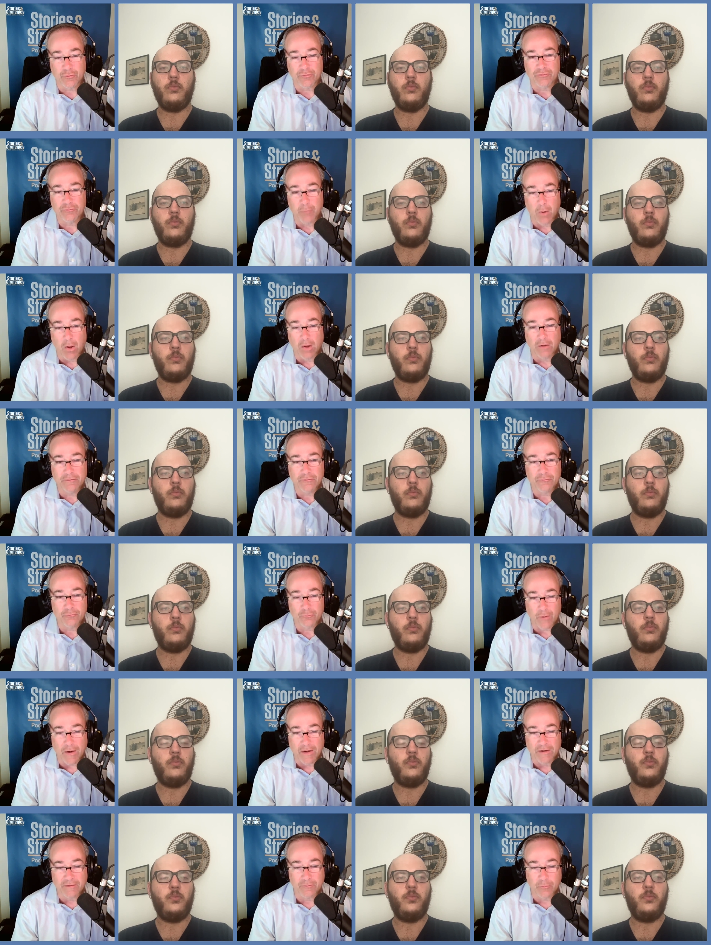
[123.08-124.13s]
Speaker 1: response
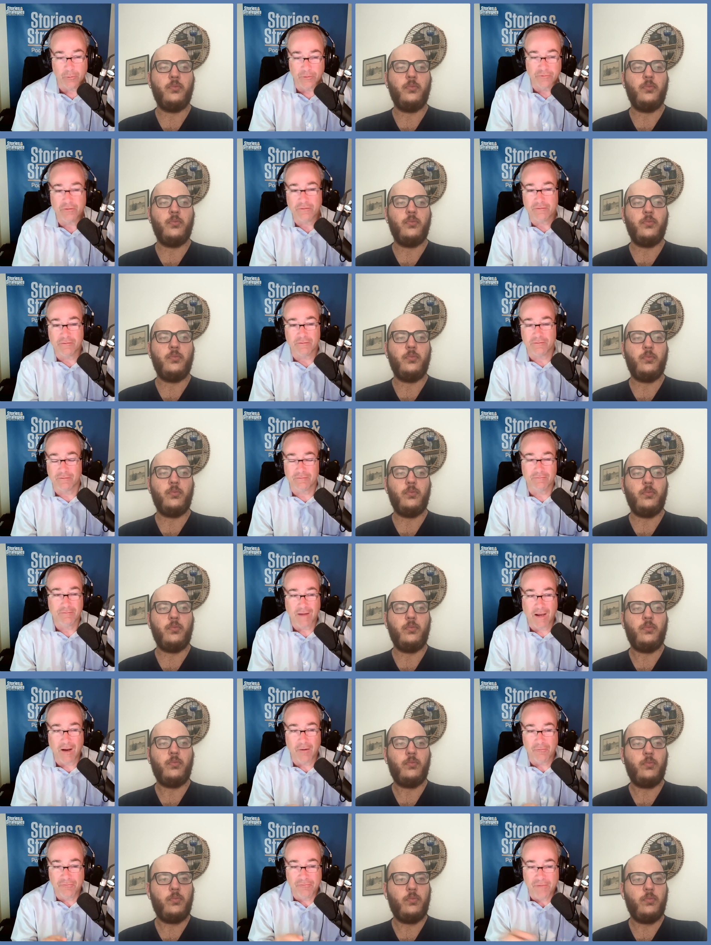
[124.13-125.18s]
rates, which isn't
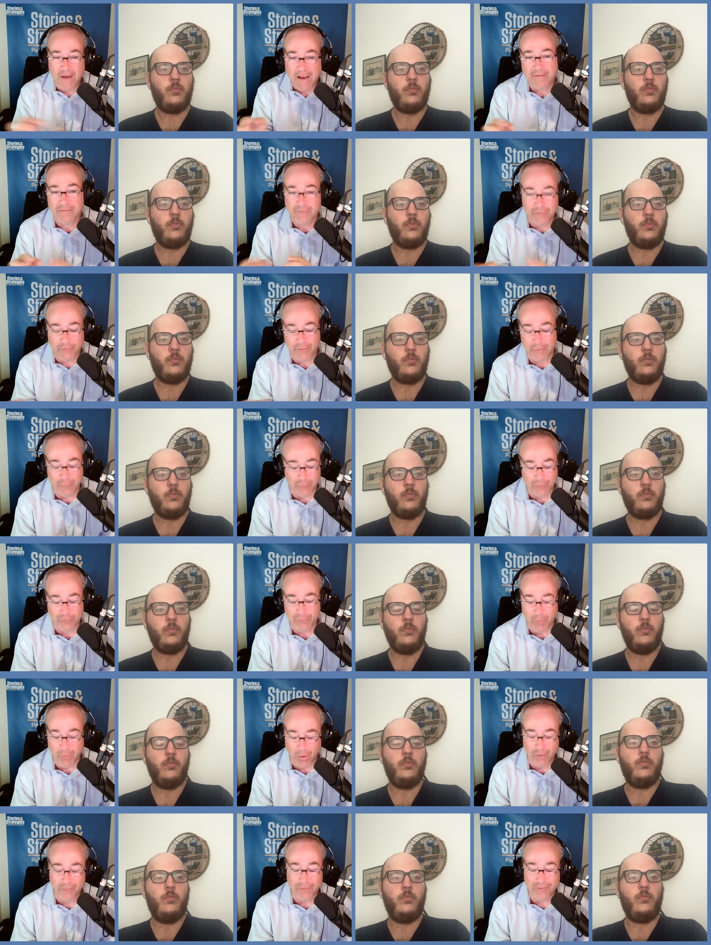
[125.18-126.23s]
how fast do they
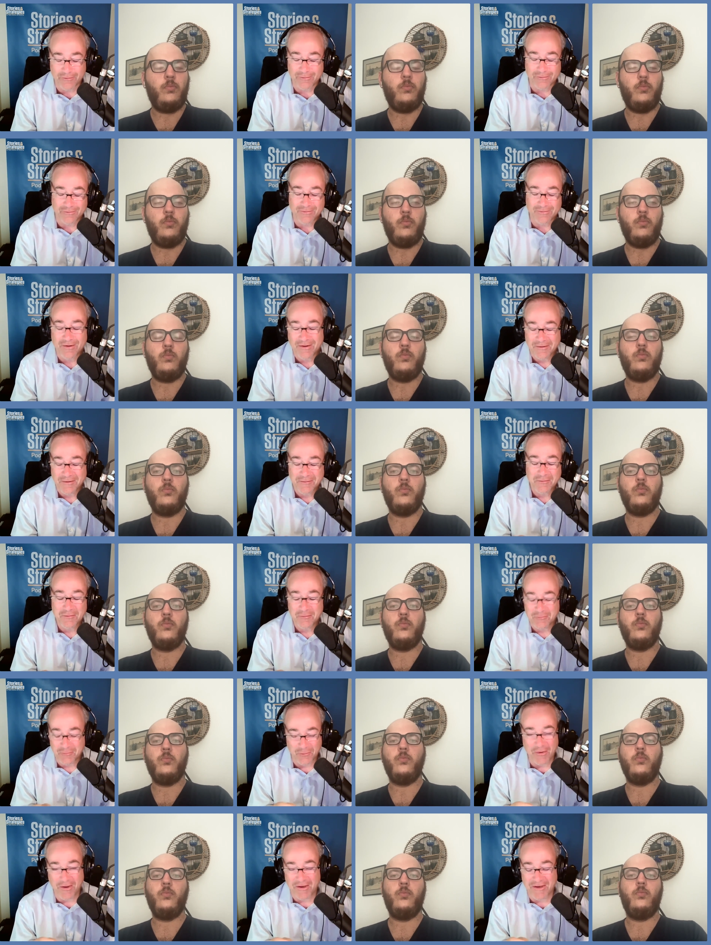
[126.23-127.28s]
respond, this is
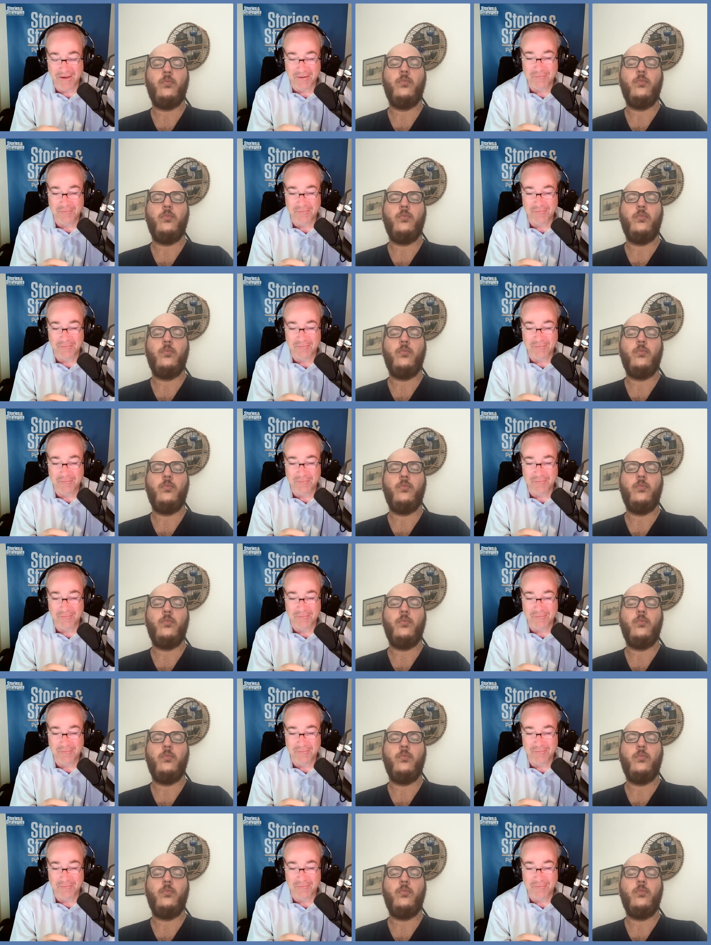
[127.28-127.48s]
do they